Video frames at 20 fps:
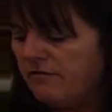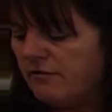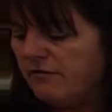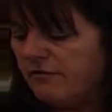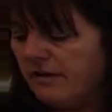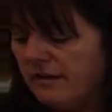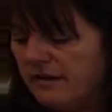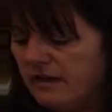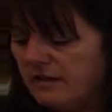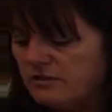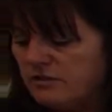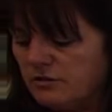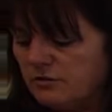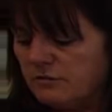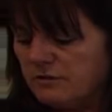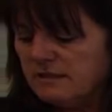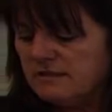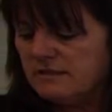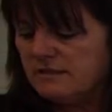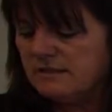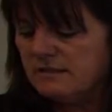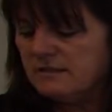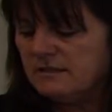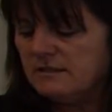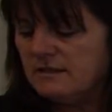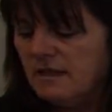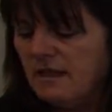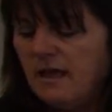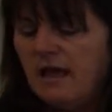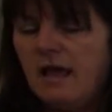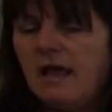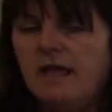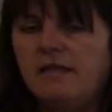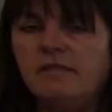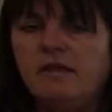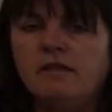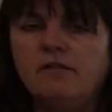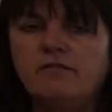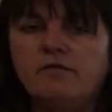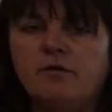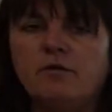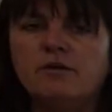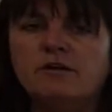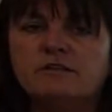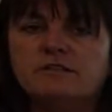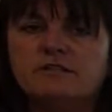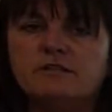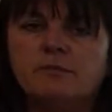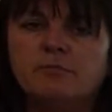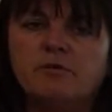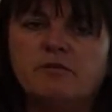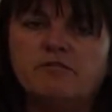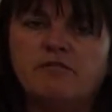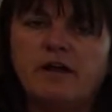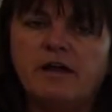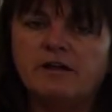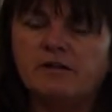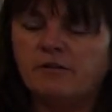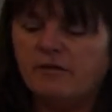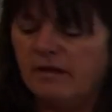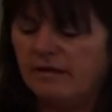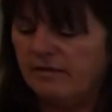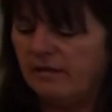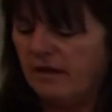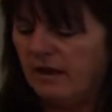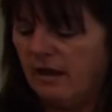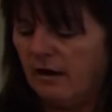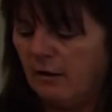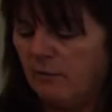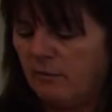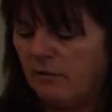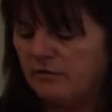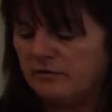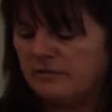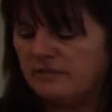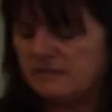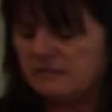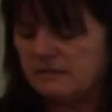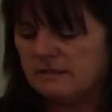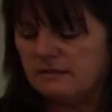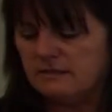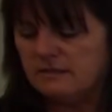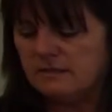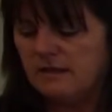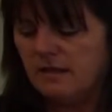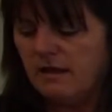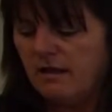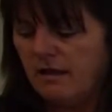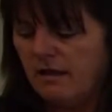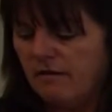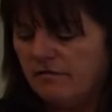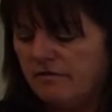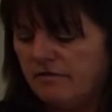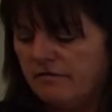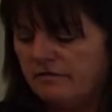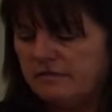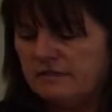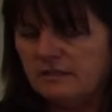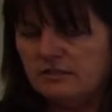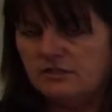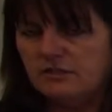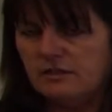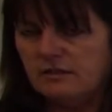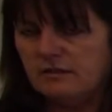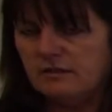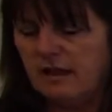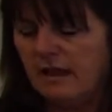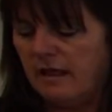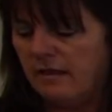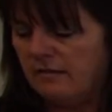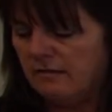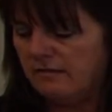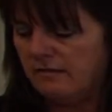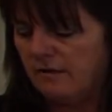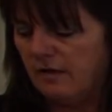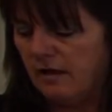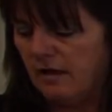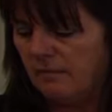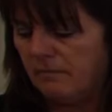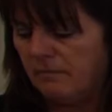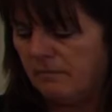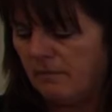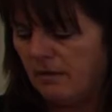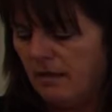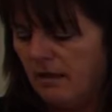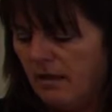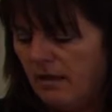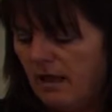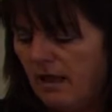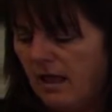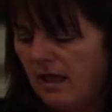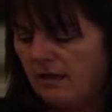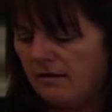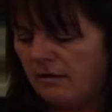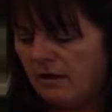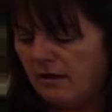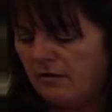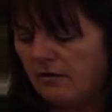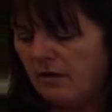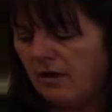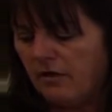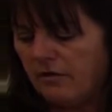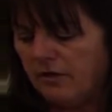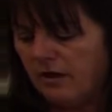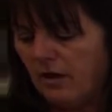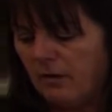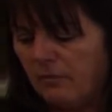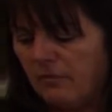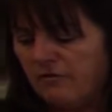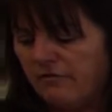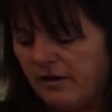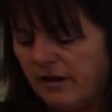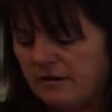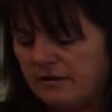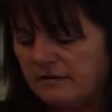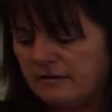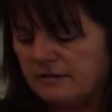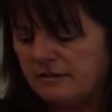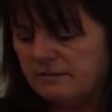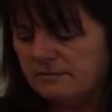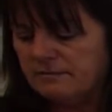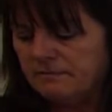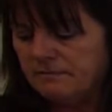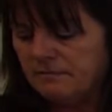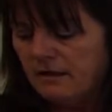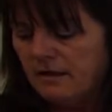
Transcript: financial reasons, and then of course the provider and the care processes of the physician and other healthcare providers.